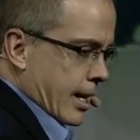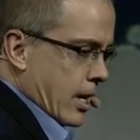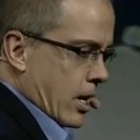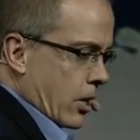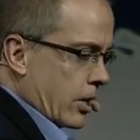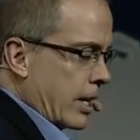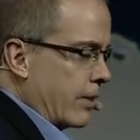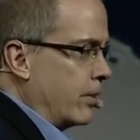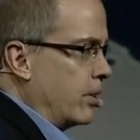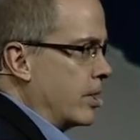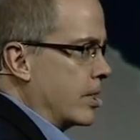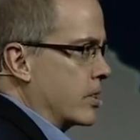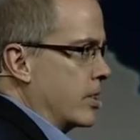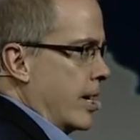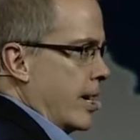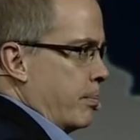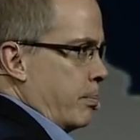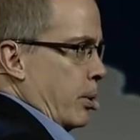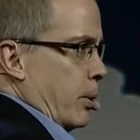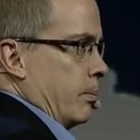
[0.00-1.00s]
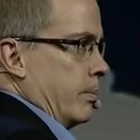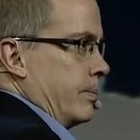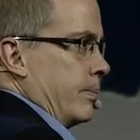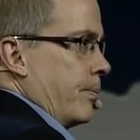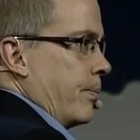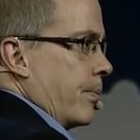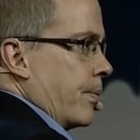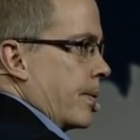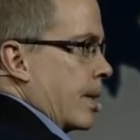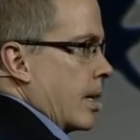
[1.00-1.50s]
I'll give you an example.
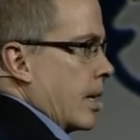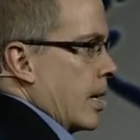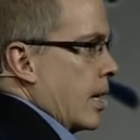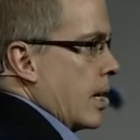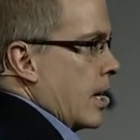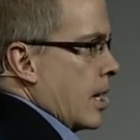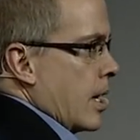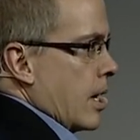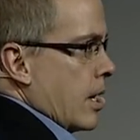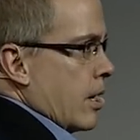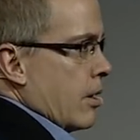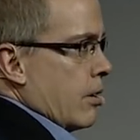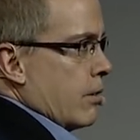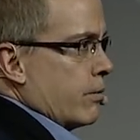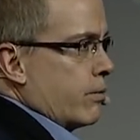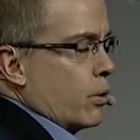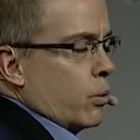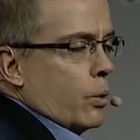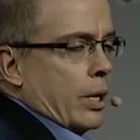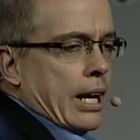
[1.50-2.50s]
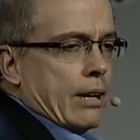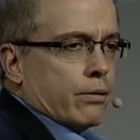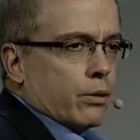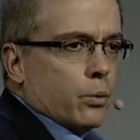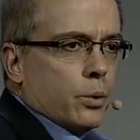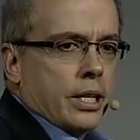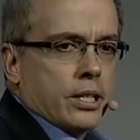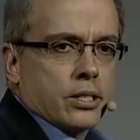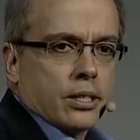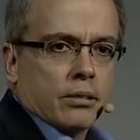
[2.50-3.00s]
For whatever
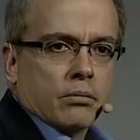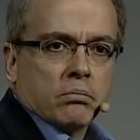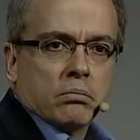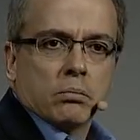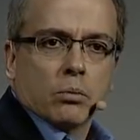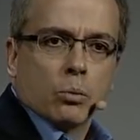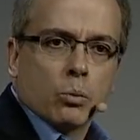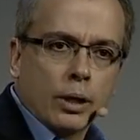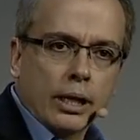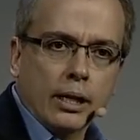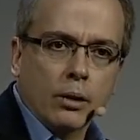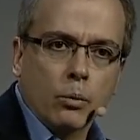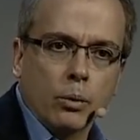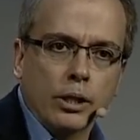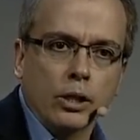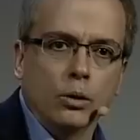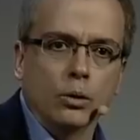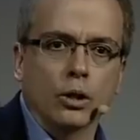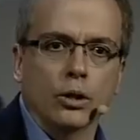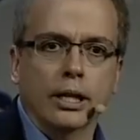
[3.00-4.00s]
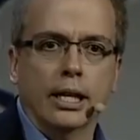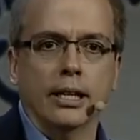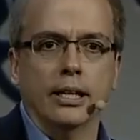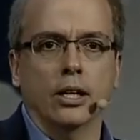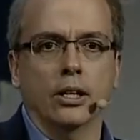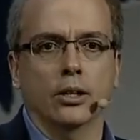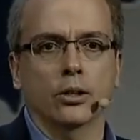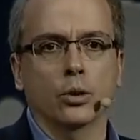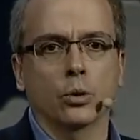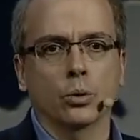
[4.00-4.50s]
reason, we, when you look at
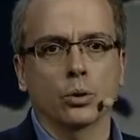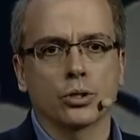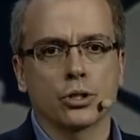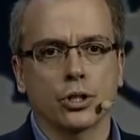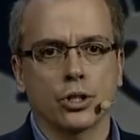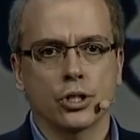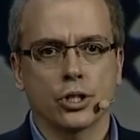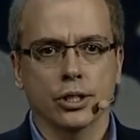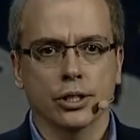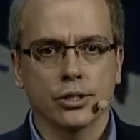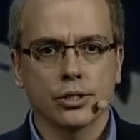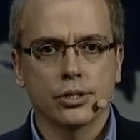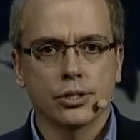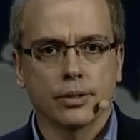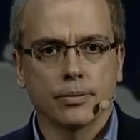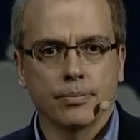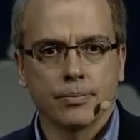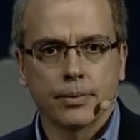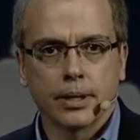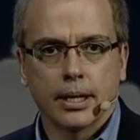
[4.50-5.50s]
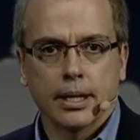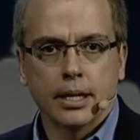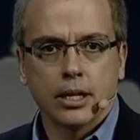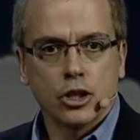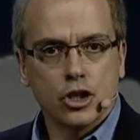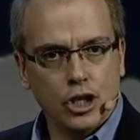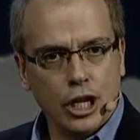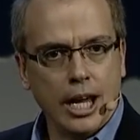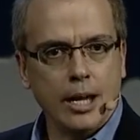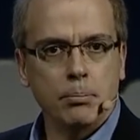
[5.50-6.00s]
our Google searches,
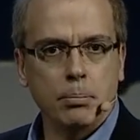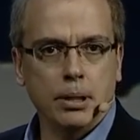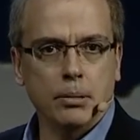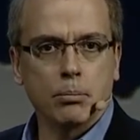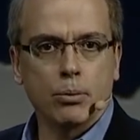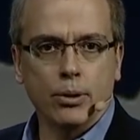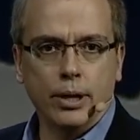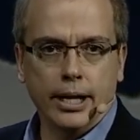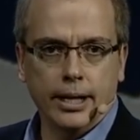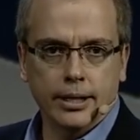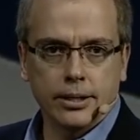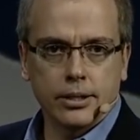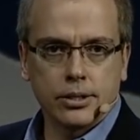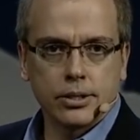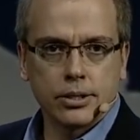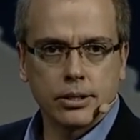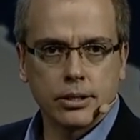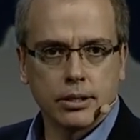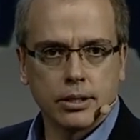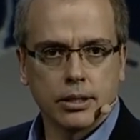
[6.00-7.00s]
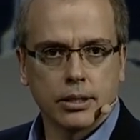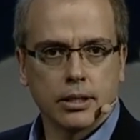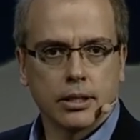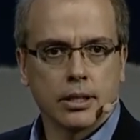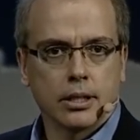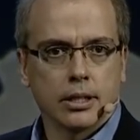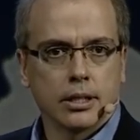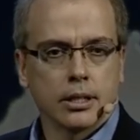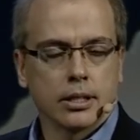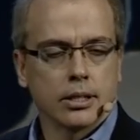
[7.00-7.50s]
champion brands
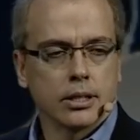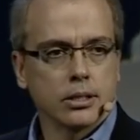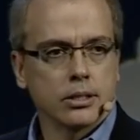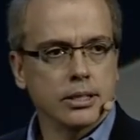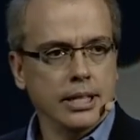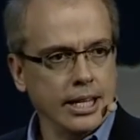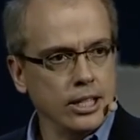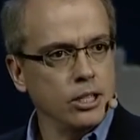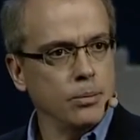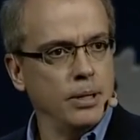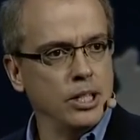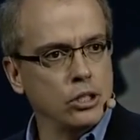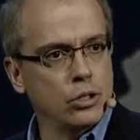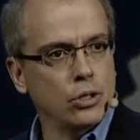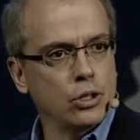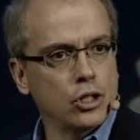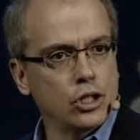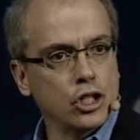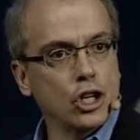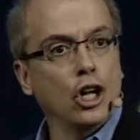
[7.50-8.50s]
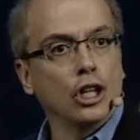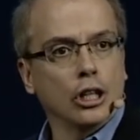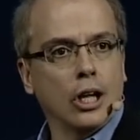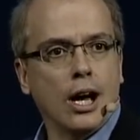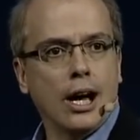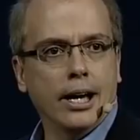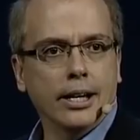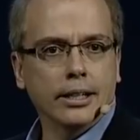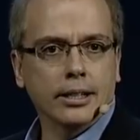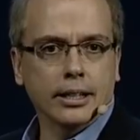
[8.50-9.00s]
tend to be searched a
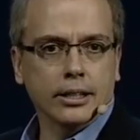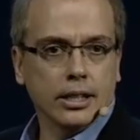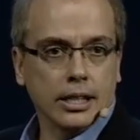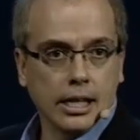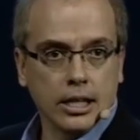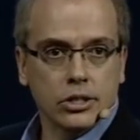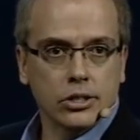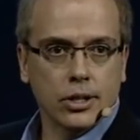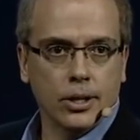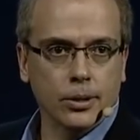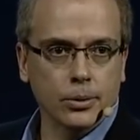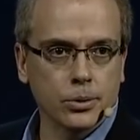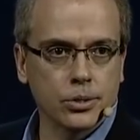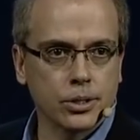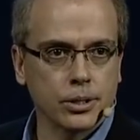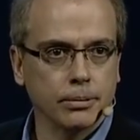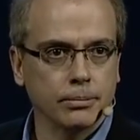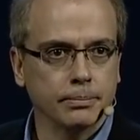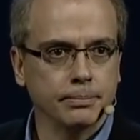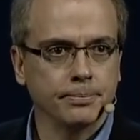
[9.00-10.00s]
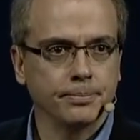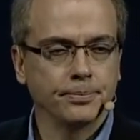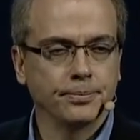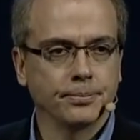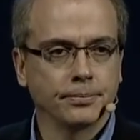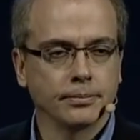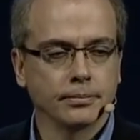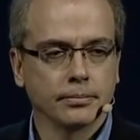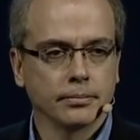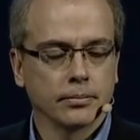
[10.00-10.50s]
lot in the East Coast.
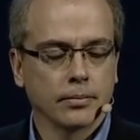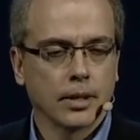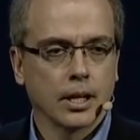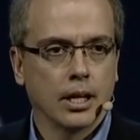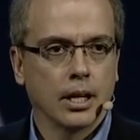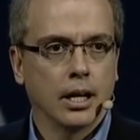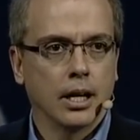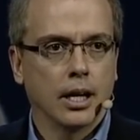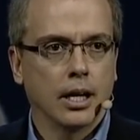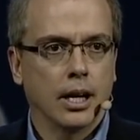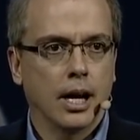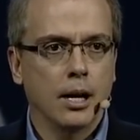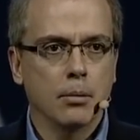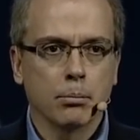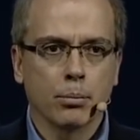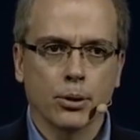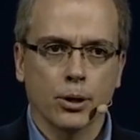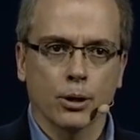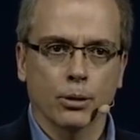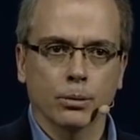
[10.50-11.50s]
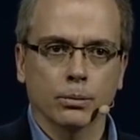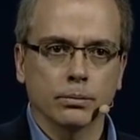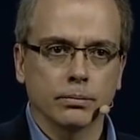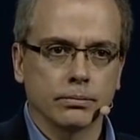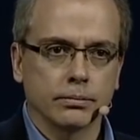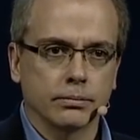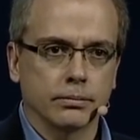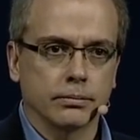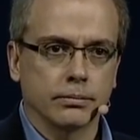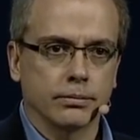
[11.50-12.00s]
Umbro,
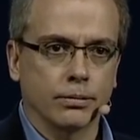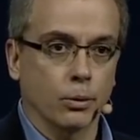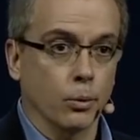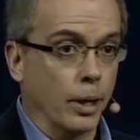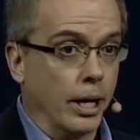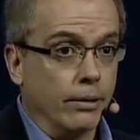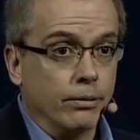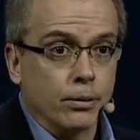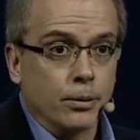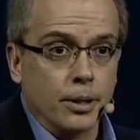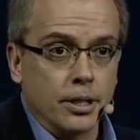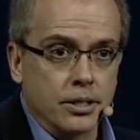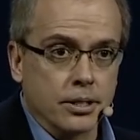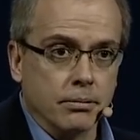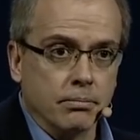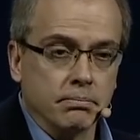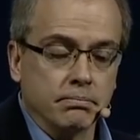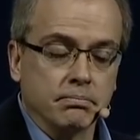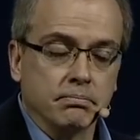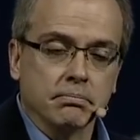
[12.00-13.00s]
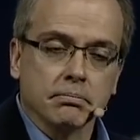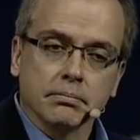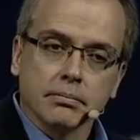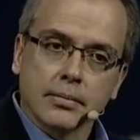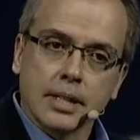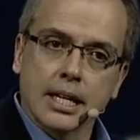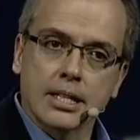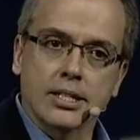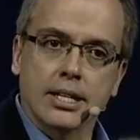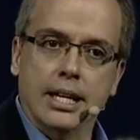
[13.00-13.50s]
for whatever reason,
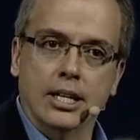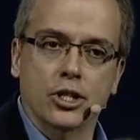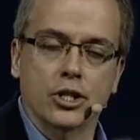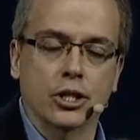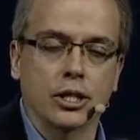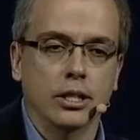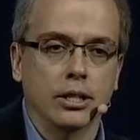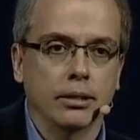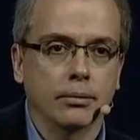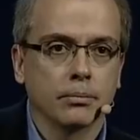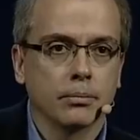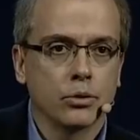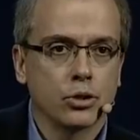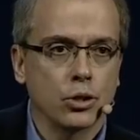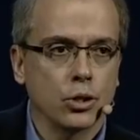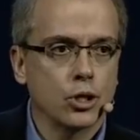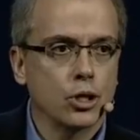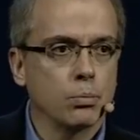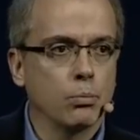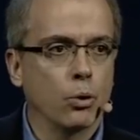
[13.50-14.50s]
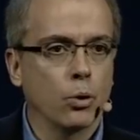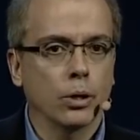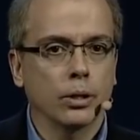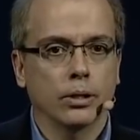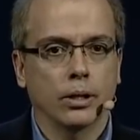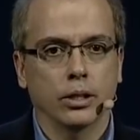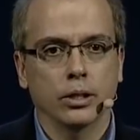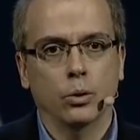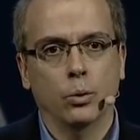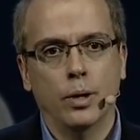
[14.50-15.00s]
it's actually searched
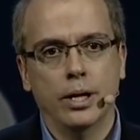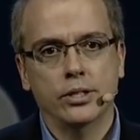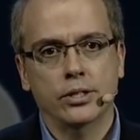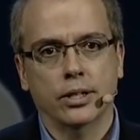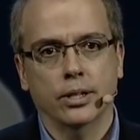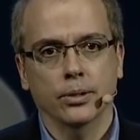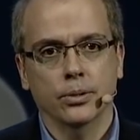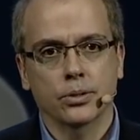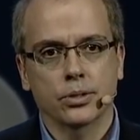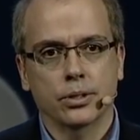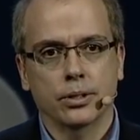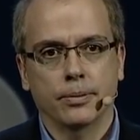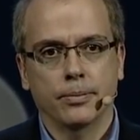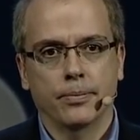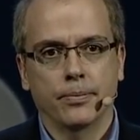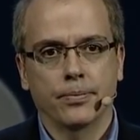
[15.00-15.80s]
more on the West Coast.